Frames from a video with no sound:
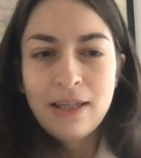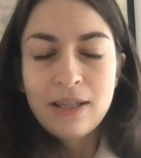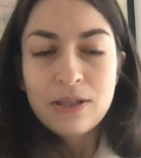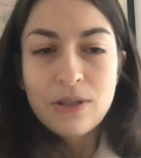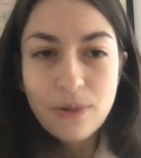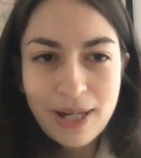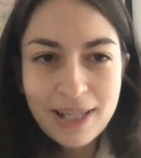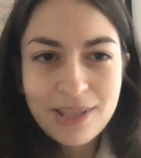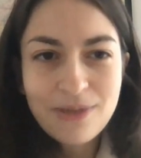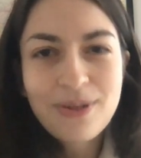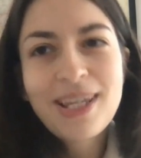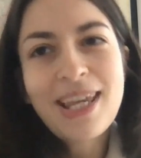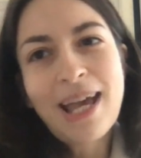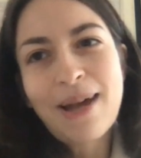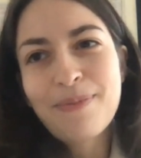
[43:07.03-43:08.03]
So let's
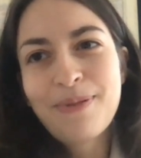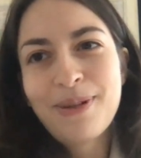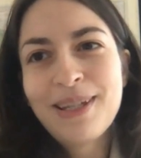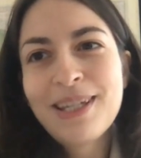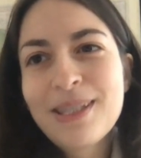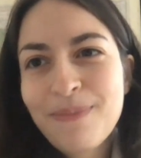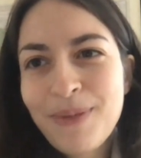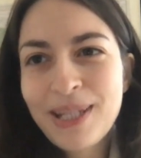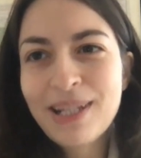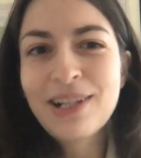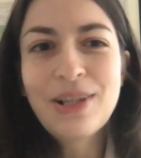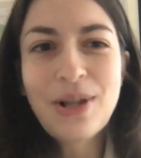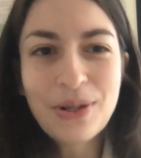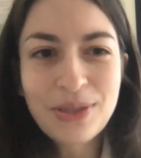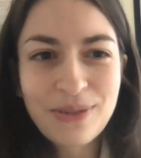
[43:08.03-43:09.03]
recap. It's been a
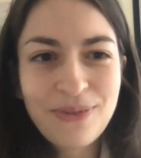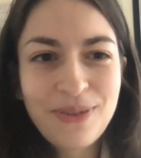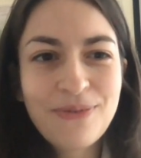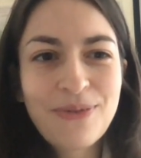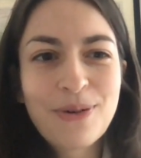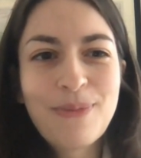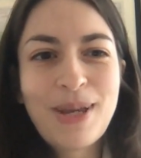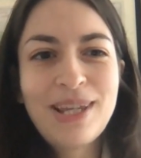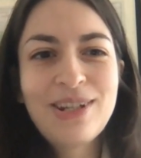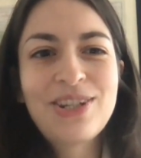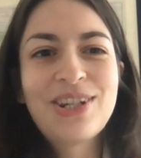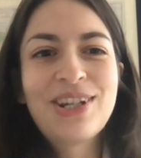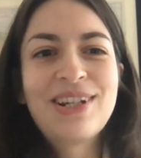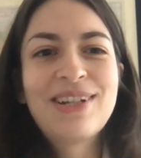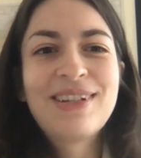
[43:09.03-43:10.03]
lot of
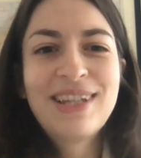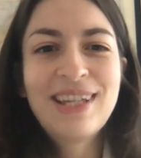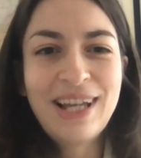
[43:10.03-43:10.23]
information.